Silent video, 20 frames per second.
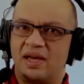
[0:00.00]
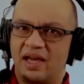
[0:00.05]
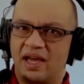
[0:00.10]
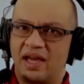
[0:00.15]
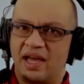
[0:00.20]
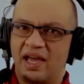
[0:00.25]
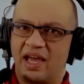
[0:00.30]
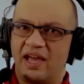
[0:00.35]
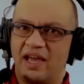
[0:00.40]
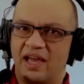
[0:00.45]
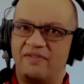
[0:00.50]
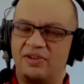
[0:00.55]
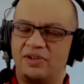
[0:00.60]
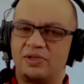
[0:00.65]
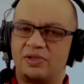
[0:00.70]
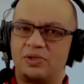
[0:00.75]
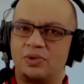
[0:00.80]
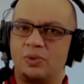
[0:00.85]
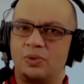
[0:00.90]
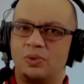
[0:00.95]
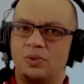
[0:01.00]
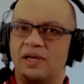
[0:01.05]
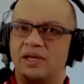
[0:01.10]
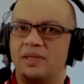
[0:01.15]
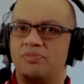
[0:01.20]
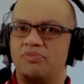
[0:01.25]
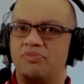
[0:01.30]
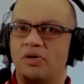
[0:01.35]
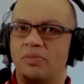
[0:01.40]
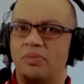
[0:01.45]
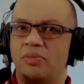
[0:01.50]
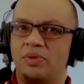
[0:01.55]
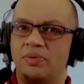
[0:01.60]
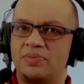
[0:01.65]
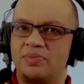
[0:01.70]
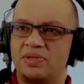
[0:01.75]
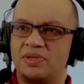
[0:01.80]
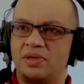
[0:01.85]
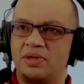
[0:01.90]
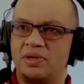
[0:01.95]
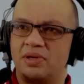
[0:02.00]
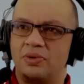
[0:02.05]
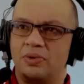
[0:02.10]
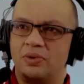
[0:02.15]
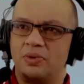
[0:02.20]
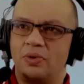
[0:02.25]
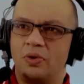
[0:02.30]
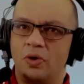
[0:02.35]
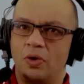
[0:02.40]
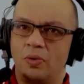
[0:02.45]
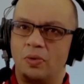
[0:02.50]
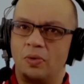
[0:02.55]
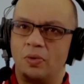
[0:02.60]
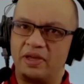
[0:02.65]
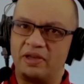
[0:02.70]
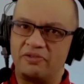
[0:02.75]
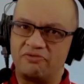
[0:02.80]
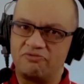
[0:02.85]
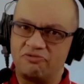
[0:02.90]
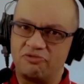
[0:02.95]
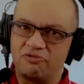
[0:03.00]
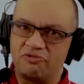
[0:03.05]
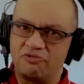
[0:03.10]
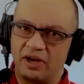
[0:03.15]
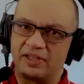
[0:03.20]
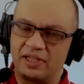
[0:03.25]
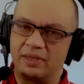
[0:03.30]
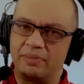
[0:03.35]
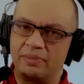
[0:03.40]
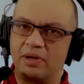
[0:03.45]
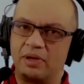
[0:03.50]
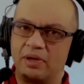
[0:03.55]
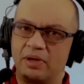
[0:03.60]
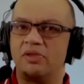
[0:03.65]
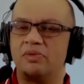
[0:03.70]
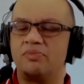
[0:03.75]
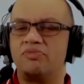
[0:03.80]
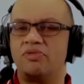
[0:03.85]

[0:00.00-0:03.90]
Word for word: having to sort out the problems or be right in the middle of the